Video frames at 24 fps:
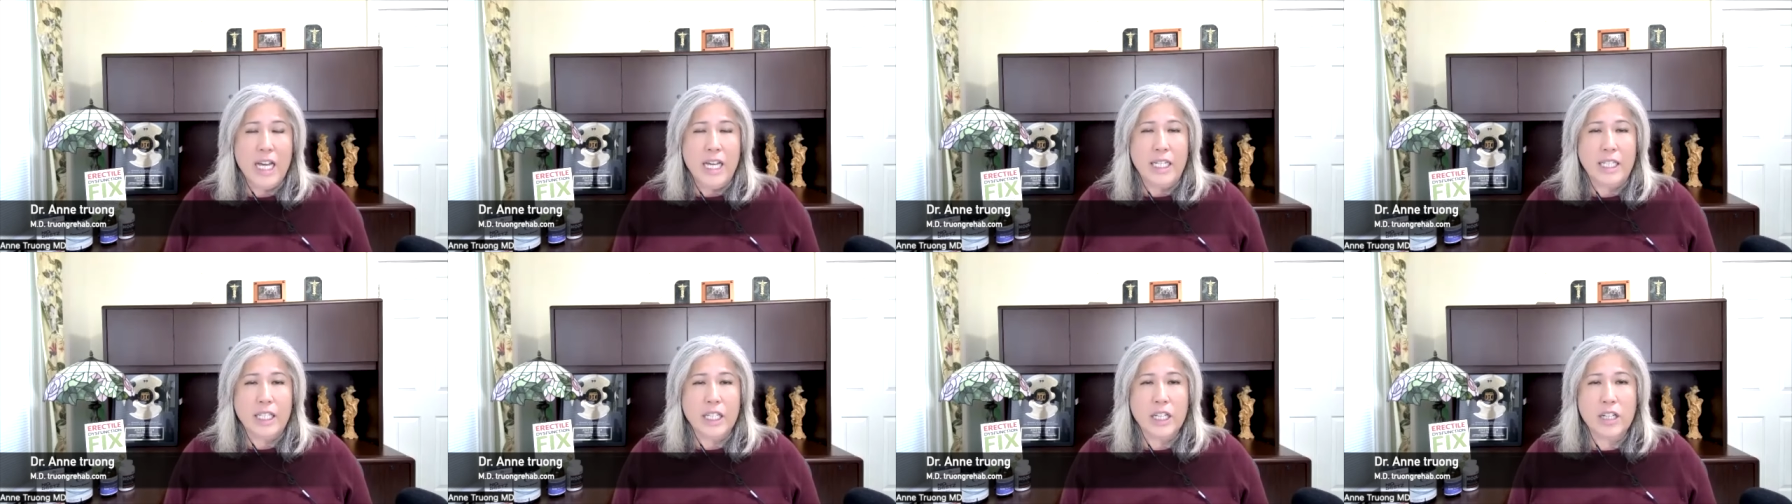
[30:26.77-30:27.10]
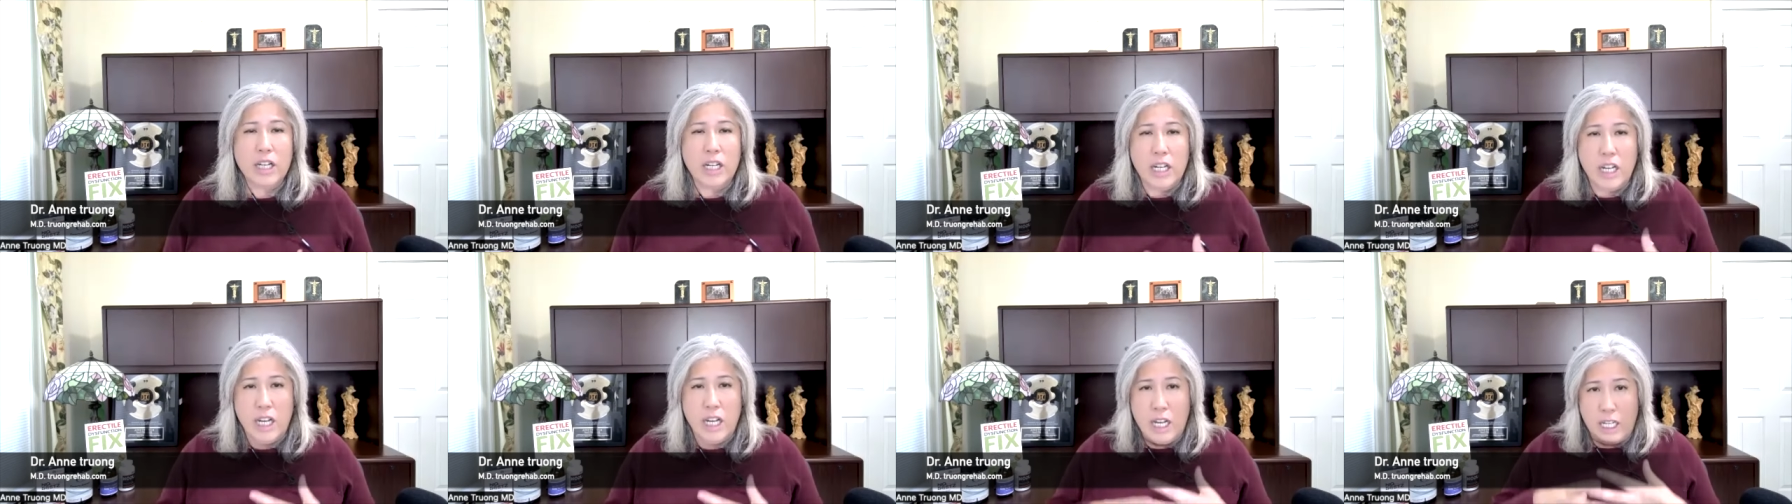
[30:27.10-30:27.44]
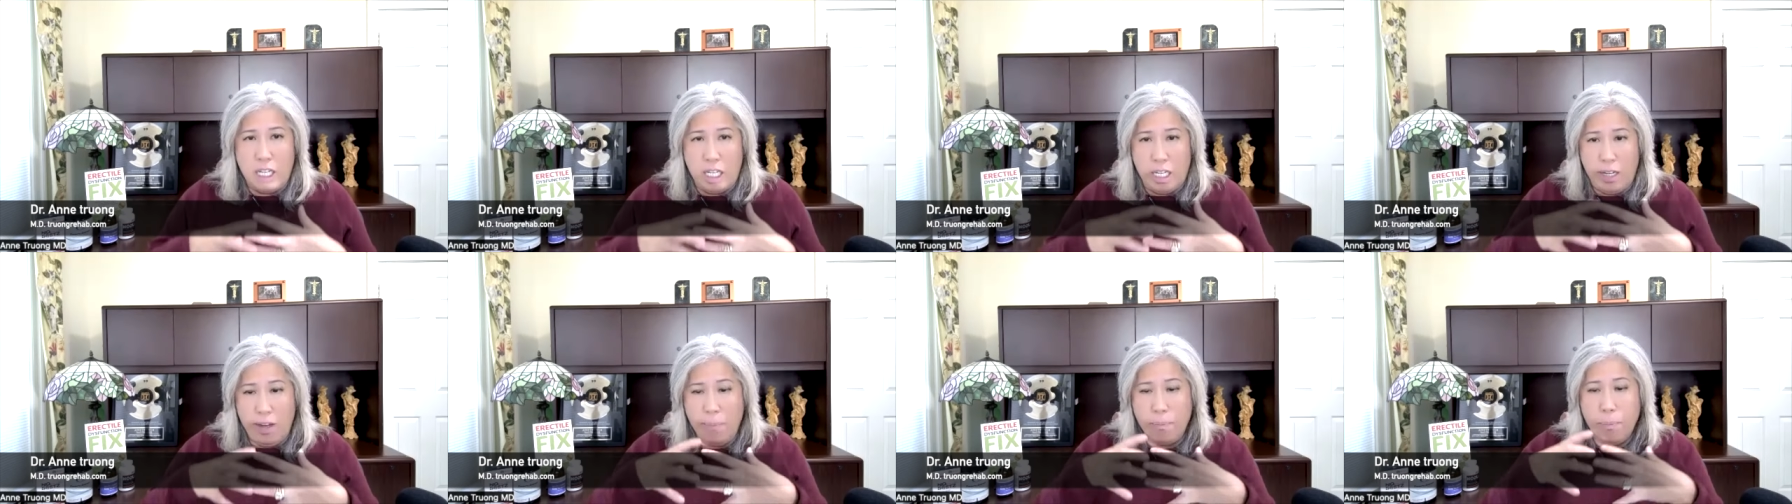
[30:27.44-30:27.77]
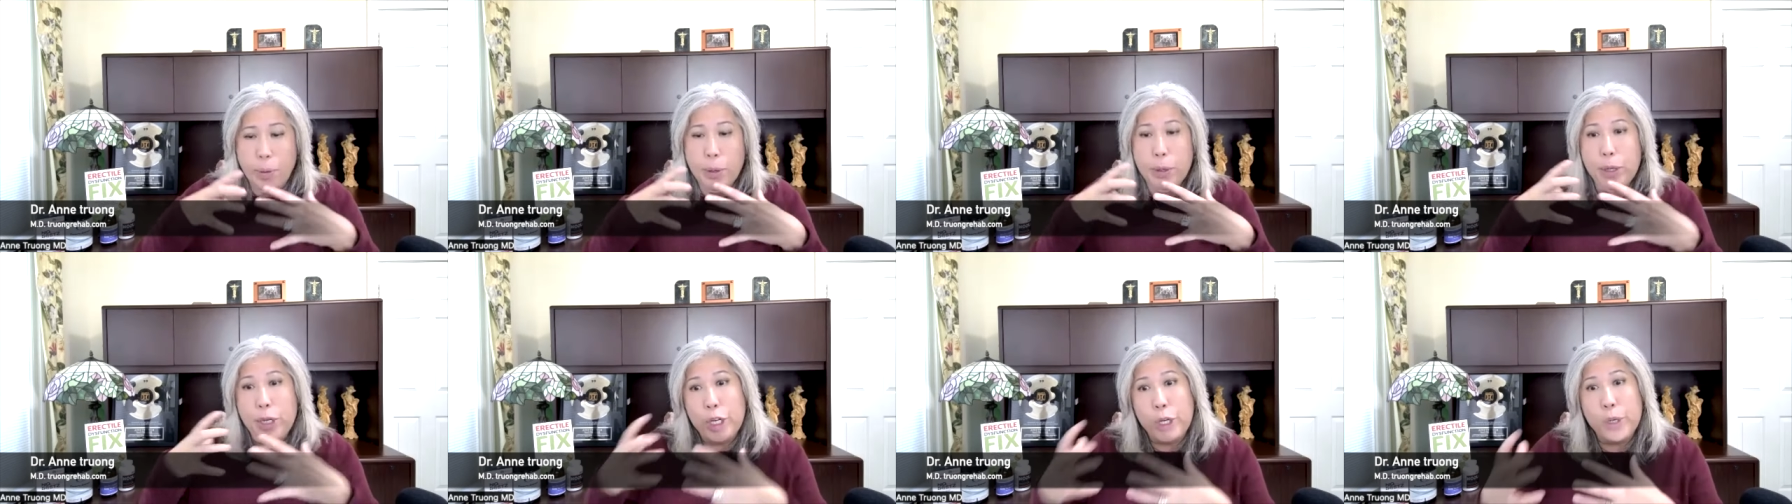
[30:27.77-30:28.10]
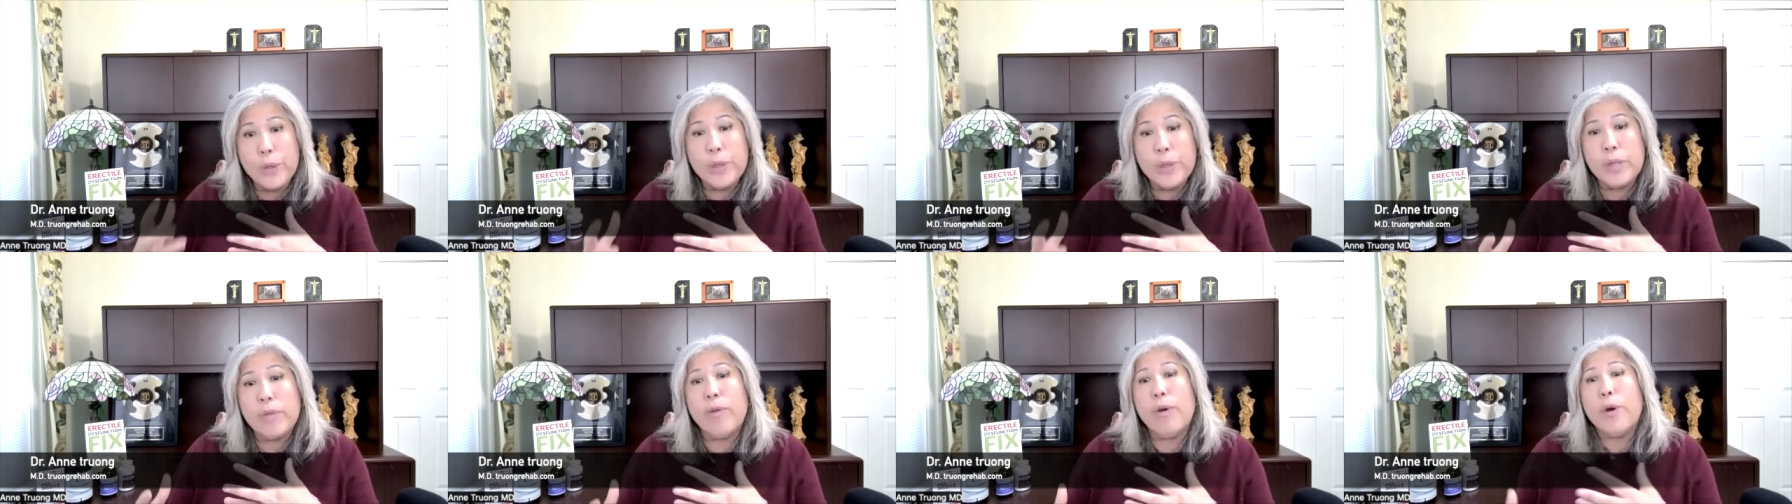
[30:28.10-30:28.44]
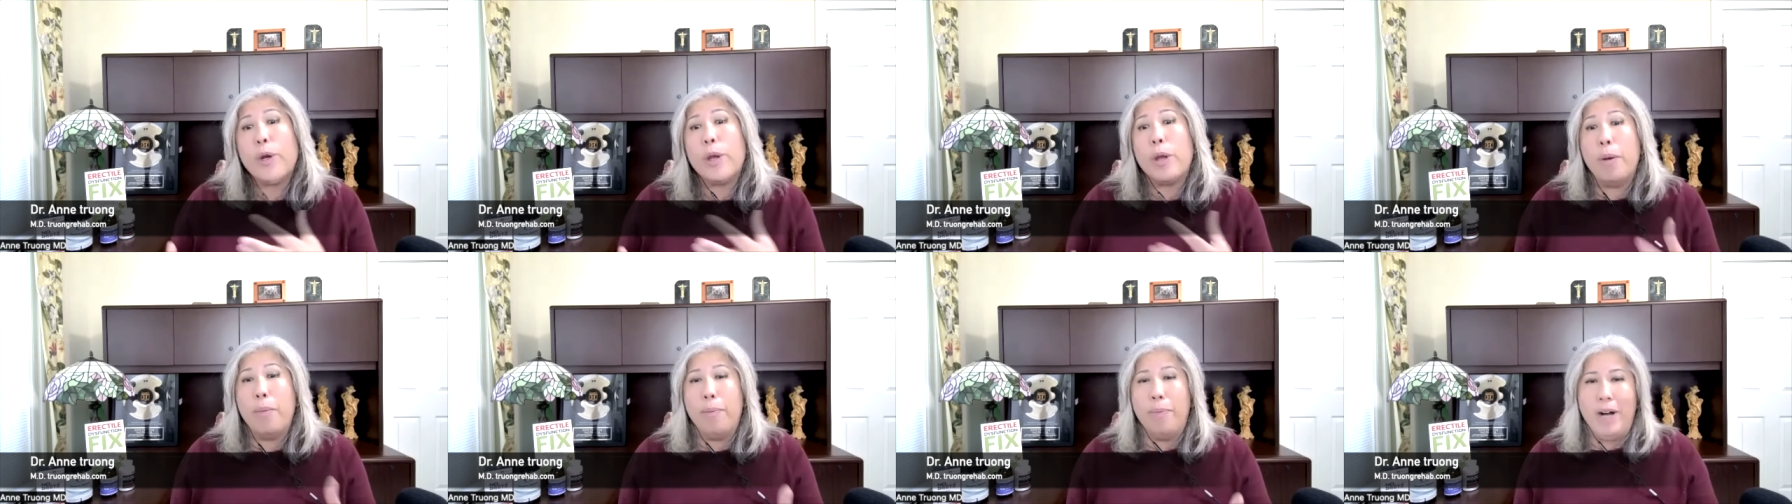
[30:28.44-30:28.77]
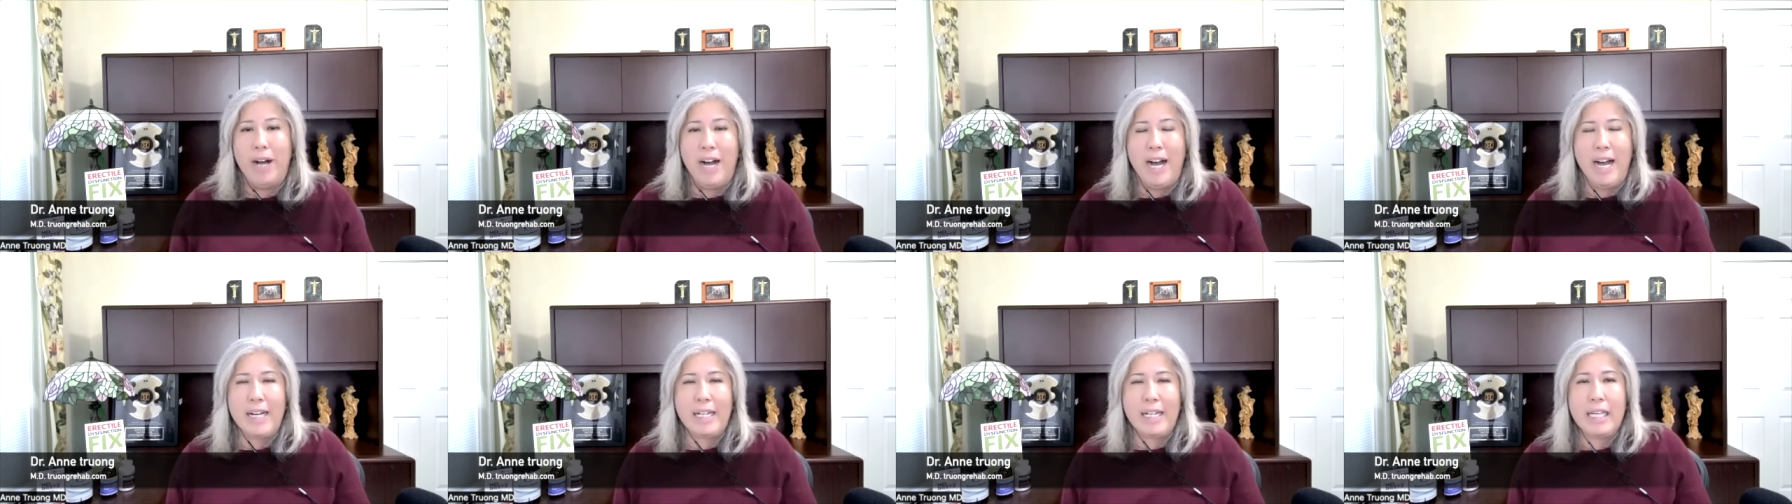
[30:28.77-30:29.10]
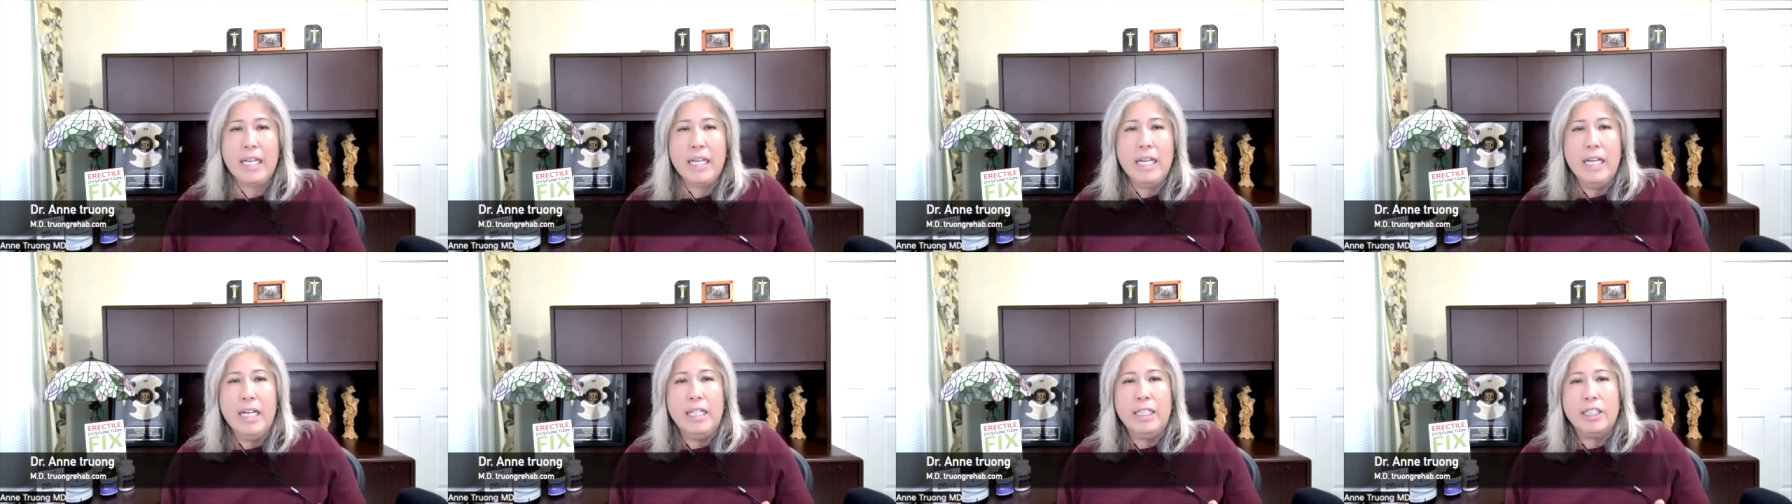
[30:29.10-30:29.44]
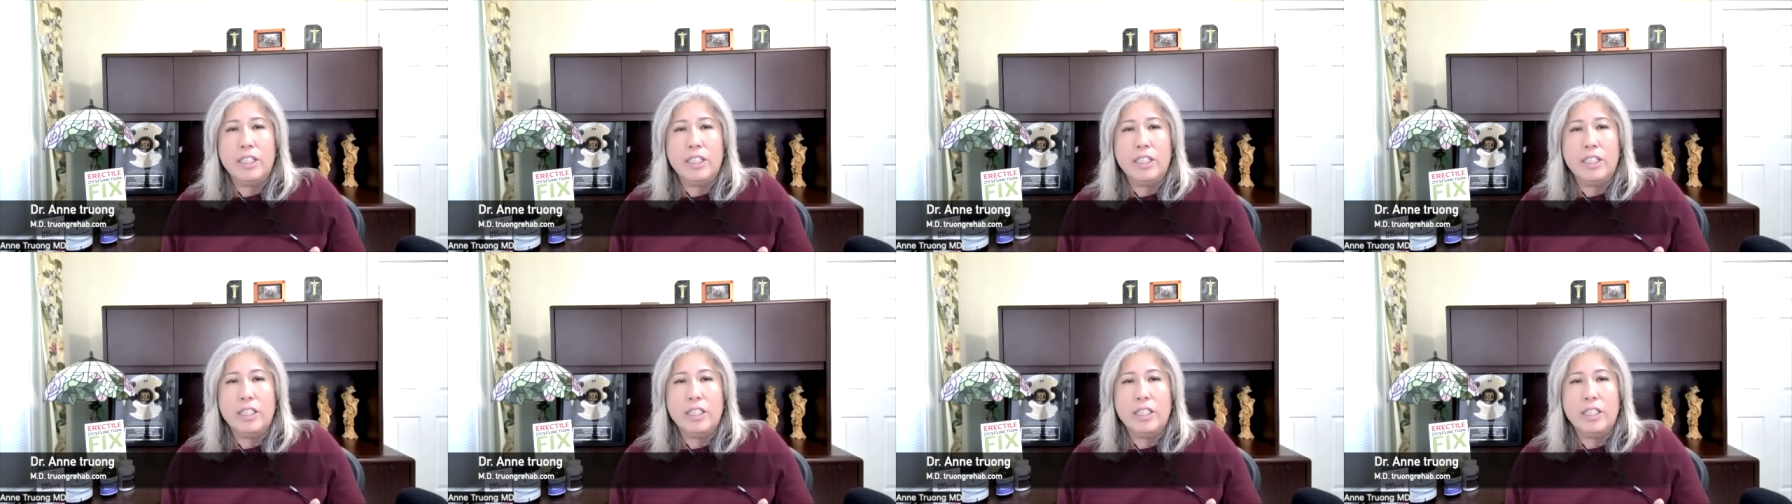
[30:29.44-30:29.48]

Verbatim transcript: you're gonna uh, produce for your body.